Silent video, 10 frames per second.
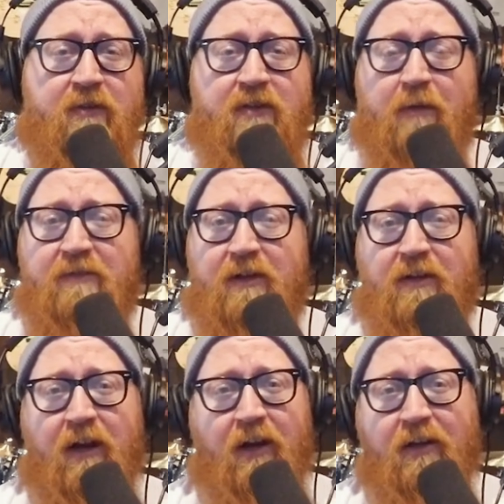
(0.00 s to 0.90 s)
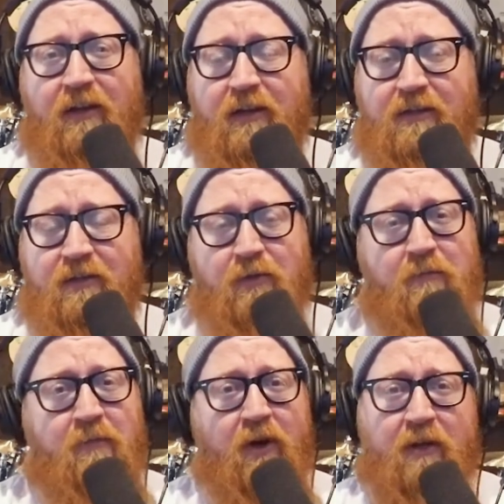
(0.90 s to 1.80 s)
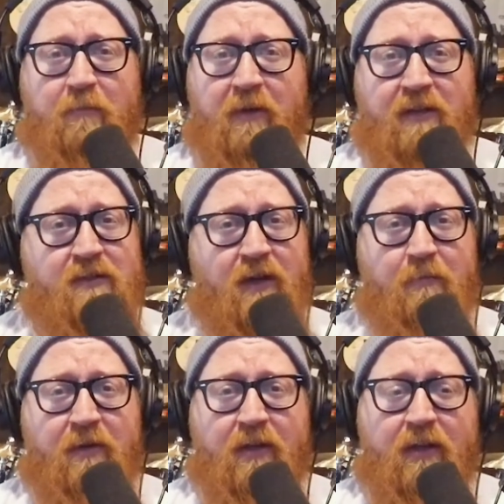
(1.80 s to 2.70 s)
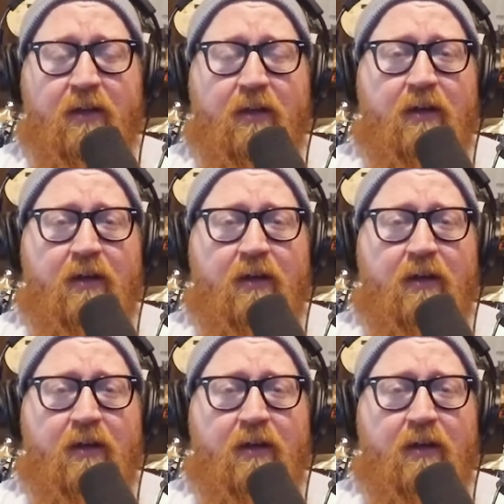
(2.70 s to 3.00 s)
a top-down hierarchy to a market-based company,